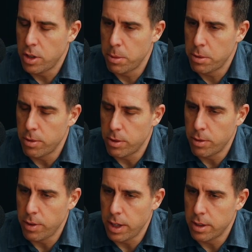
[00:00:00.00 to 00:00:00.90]
terms of
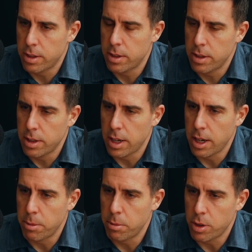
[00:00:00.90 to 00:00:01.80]
defence,
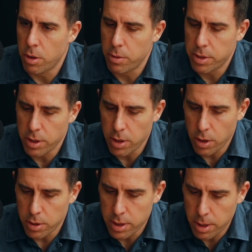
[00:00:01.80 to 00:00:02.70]
so obviously
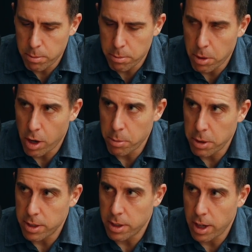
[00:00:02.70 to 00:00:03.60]
those that might have
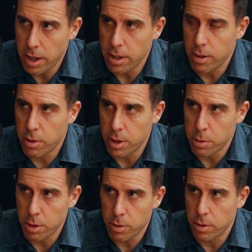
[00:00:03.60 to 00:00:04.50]
been delayed in
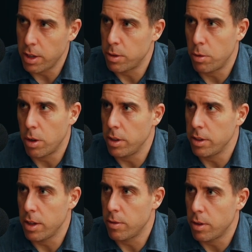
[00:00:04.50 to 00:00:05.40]
FY24, they just roll
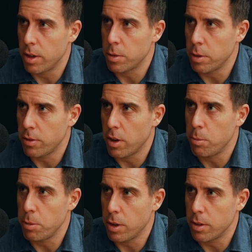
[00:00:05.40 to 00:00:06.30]
into FY25
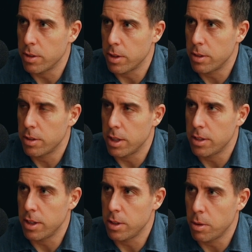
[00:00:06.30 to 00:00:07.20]
and beyond, so it
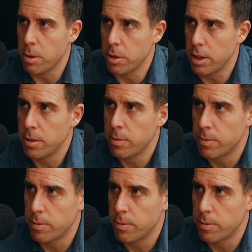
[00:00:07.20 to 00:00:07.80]
sets you up really.